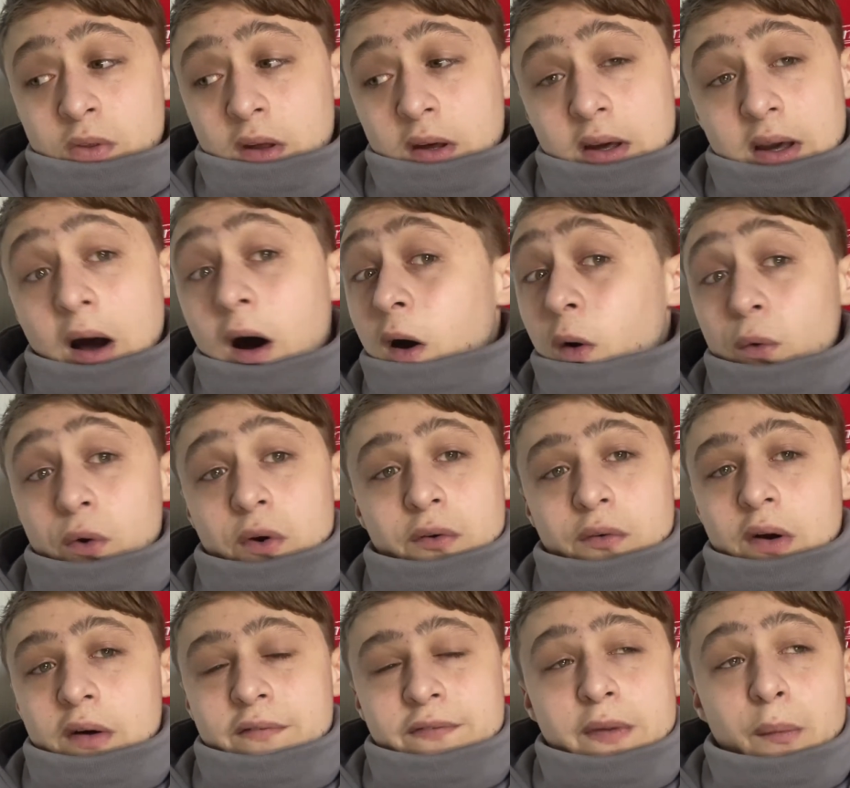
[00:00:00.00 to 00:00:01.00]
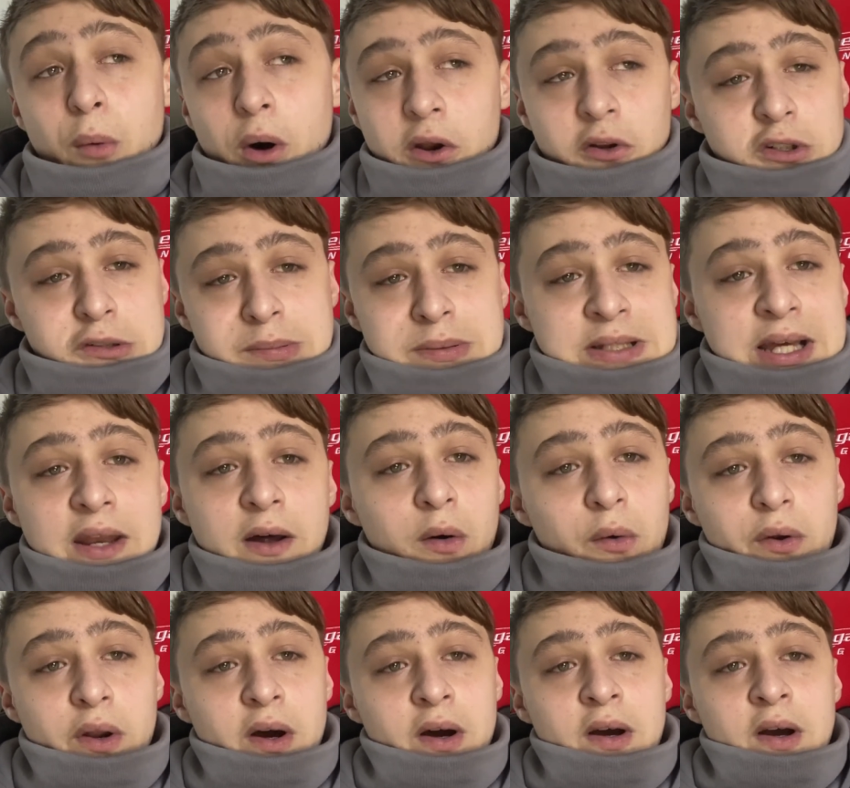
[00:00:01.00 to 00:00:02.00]
owner of the 100%
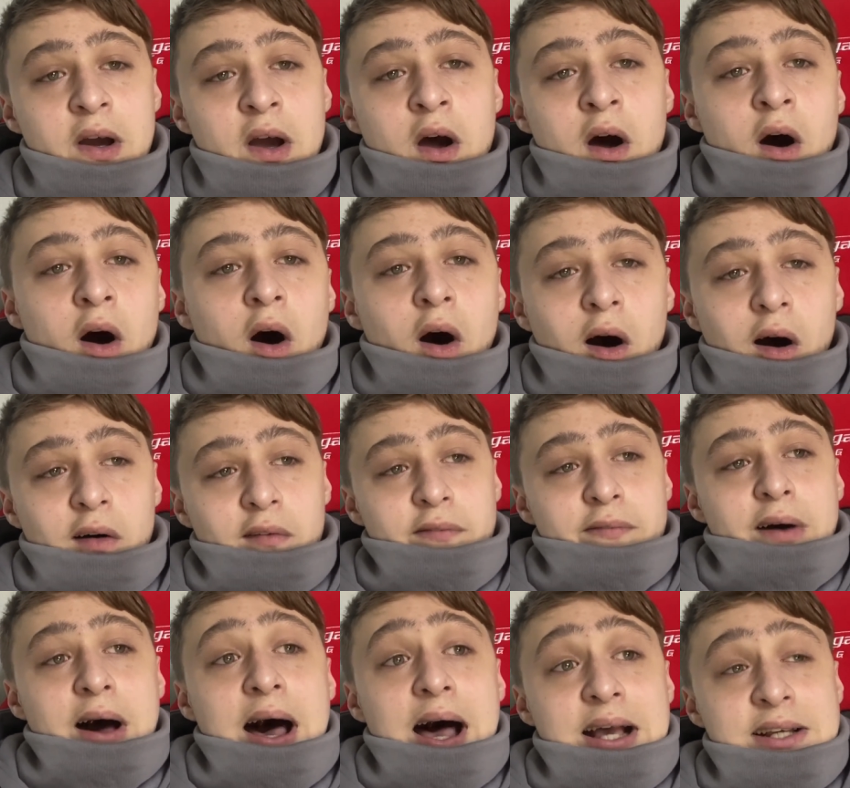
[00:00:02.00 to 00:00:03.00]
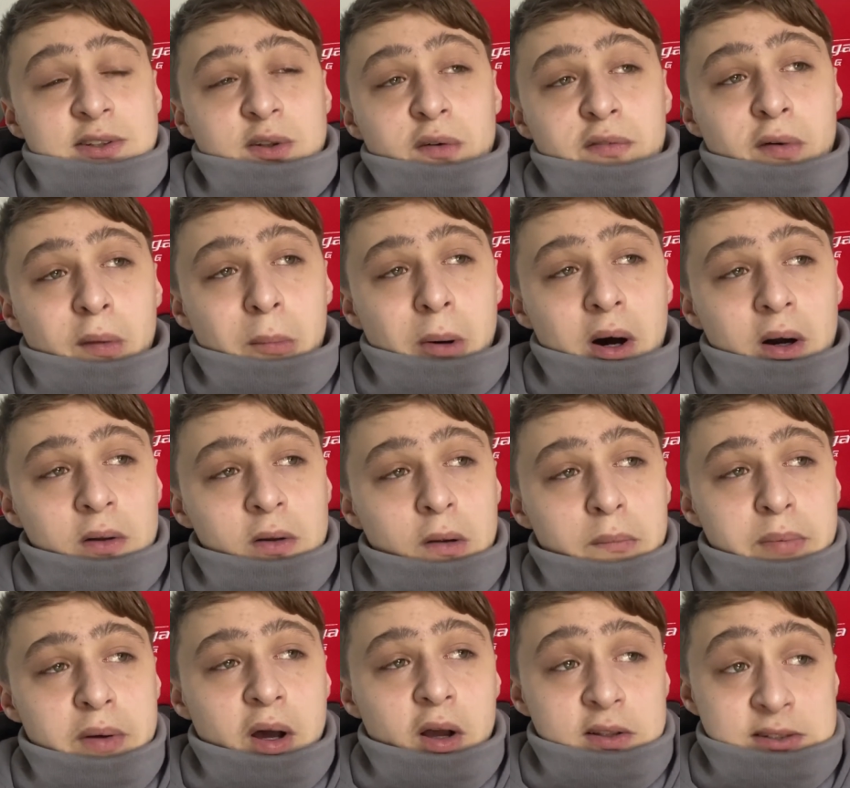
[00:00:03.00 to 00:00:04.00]
owner of Arsenal Football Club.
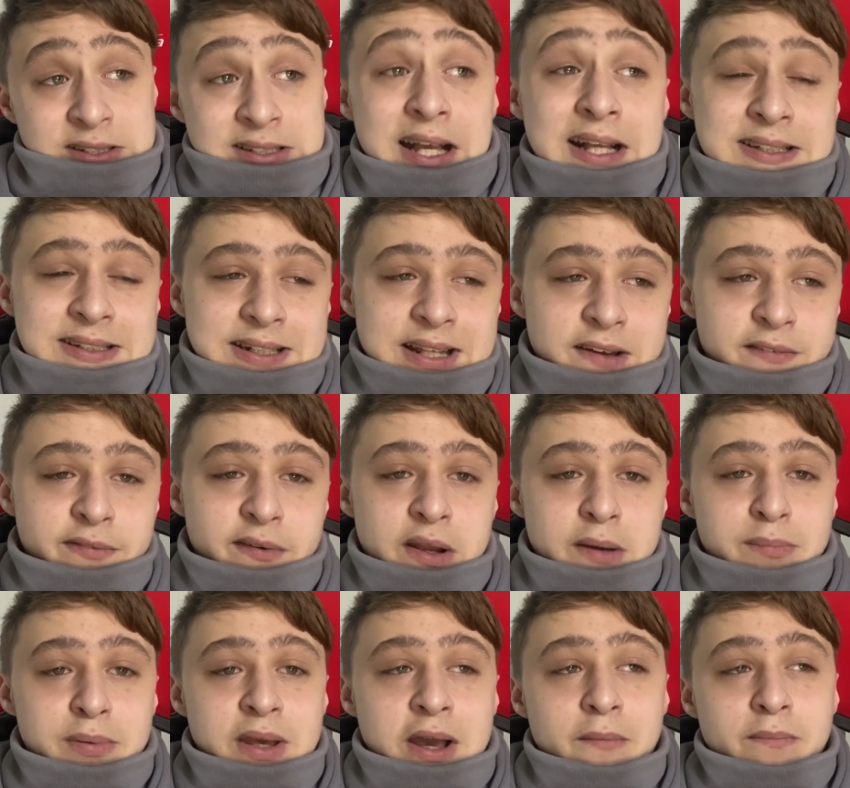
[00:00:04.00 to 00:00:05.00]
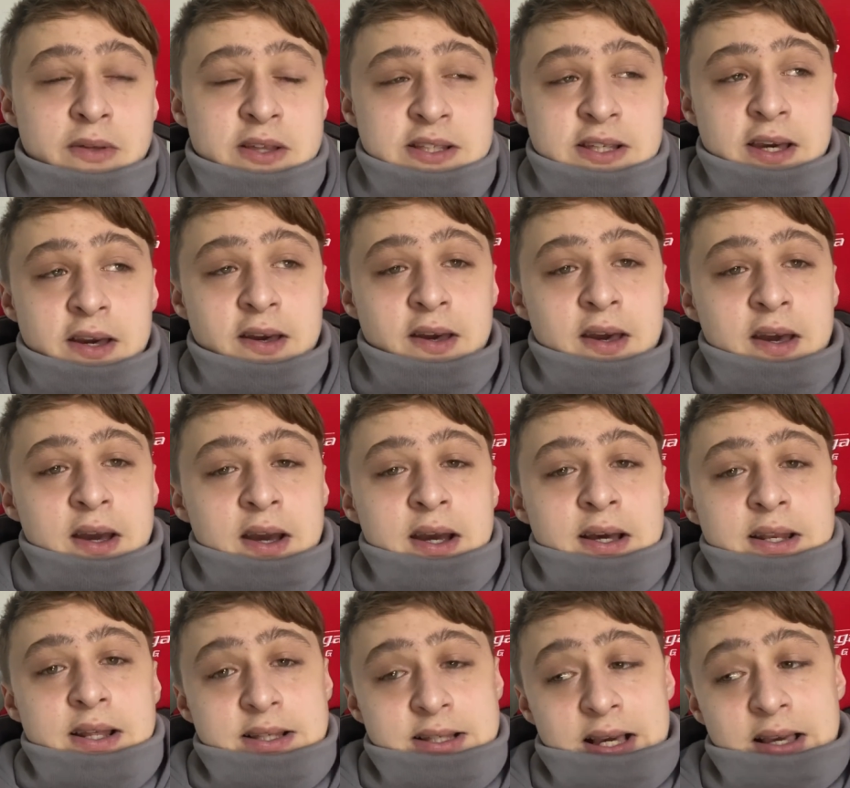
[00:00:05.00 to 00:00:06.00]
On Saturday 3 p.m. there's
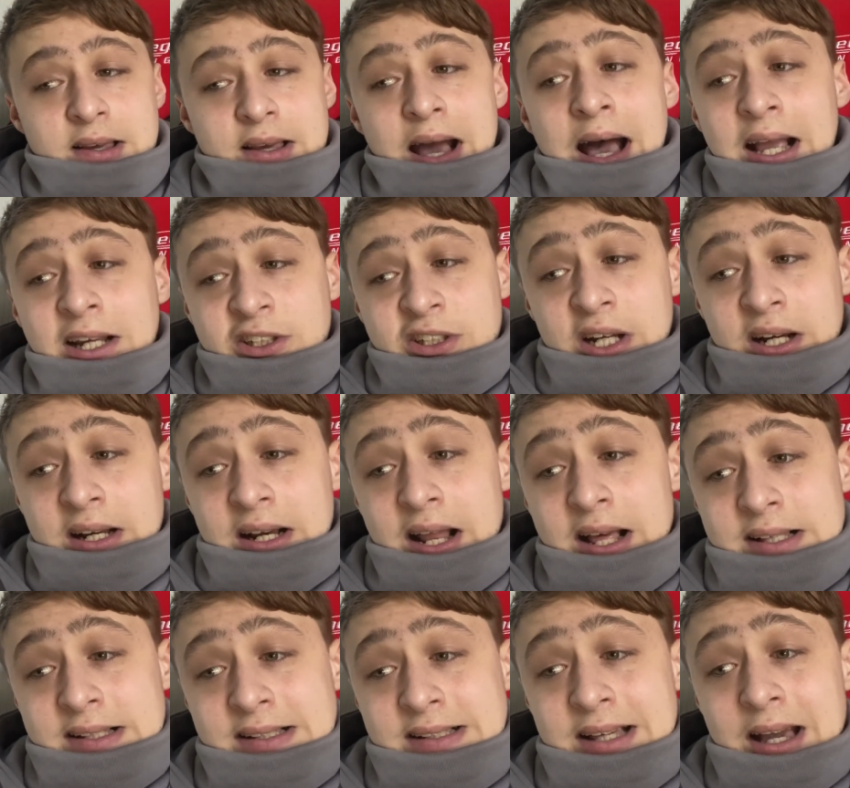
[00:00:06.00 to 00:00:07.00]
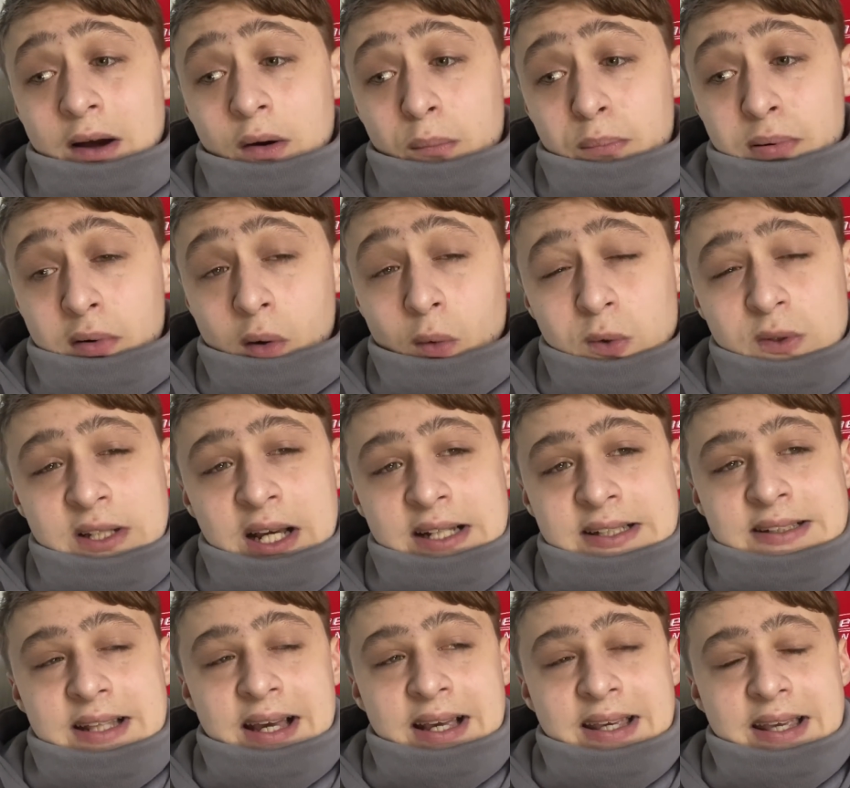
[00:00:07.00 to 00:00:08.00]
a hashtag Glazers out
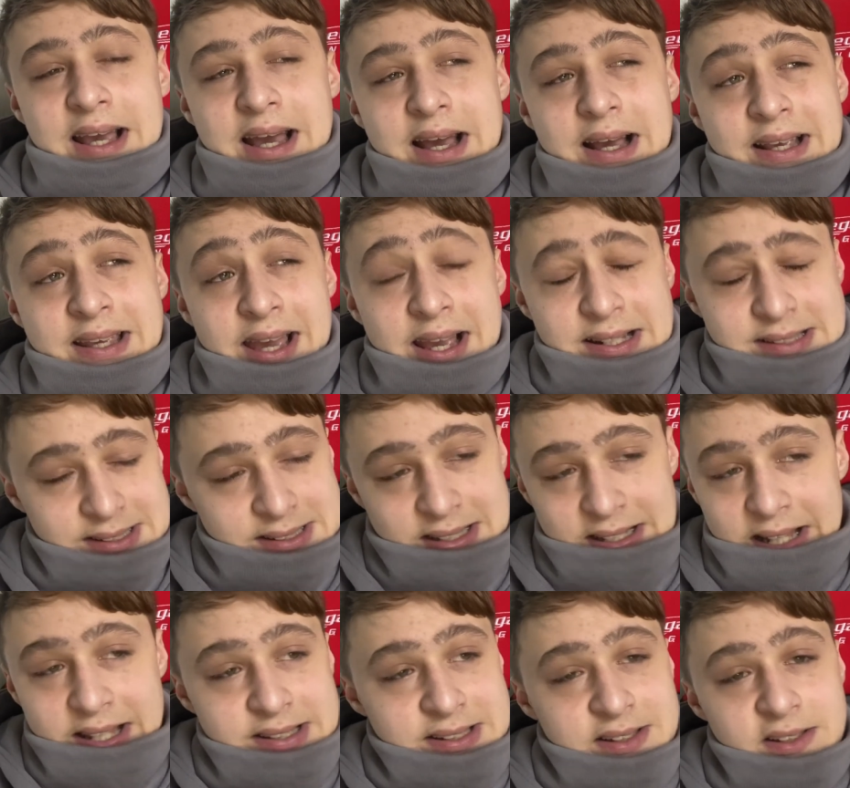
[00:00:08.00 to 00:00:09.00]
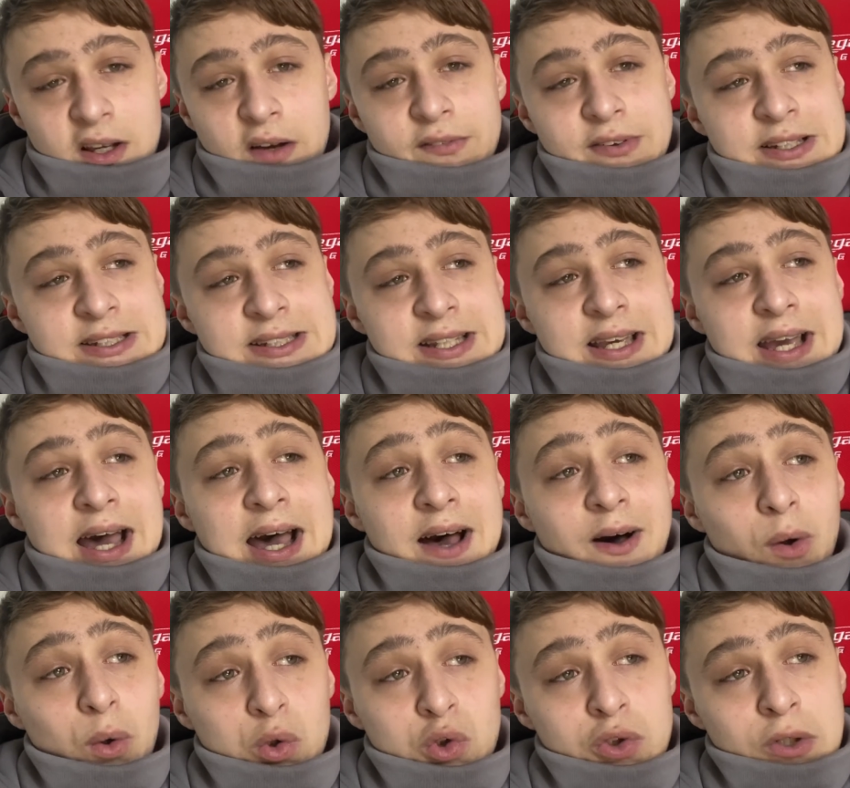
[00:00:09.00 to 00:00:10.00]
protest against the Glazers, obviously at
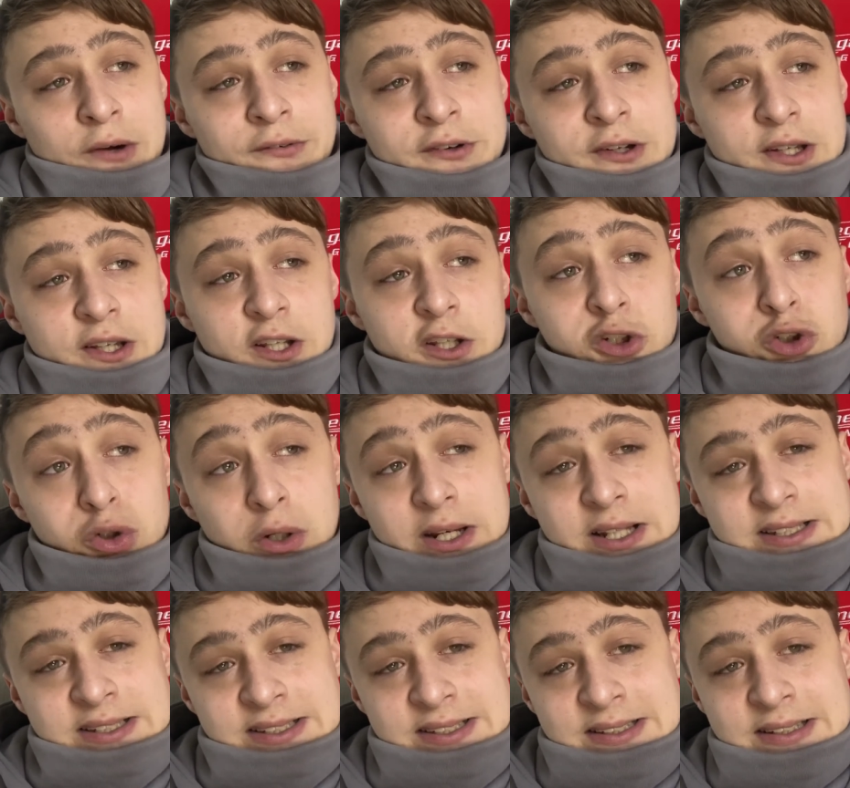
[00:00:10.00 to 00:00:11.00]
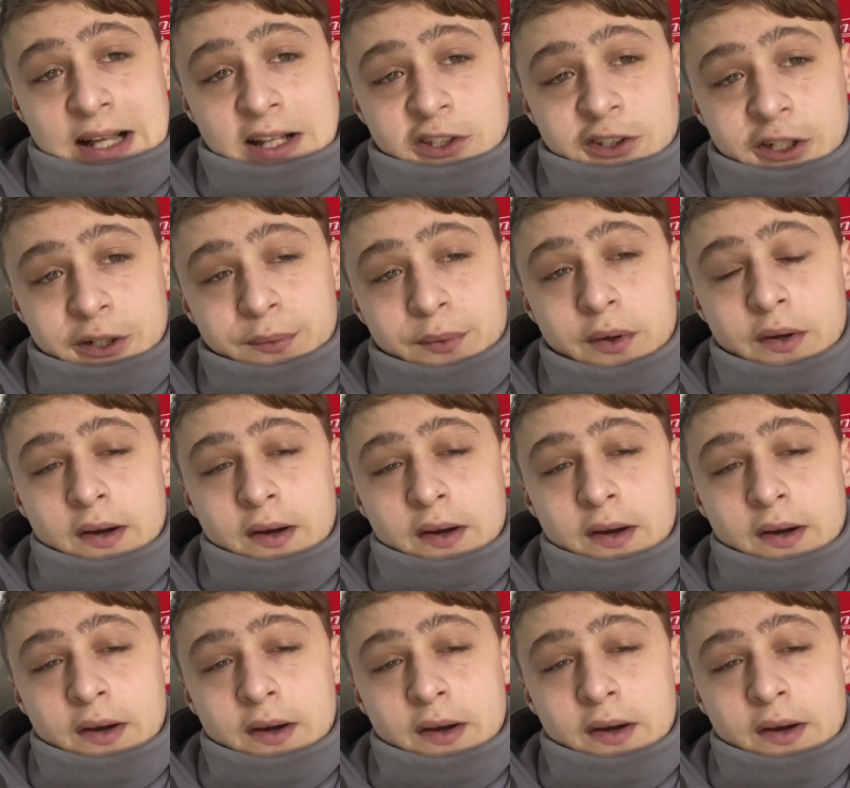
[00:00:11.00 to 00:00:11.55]
Old Trafford at the Trinity statue.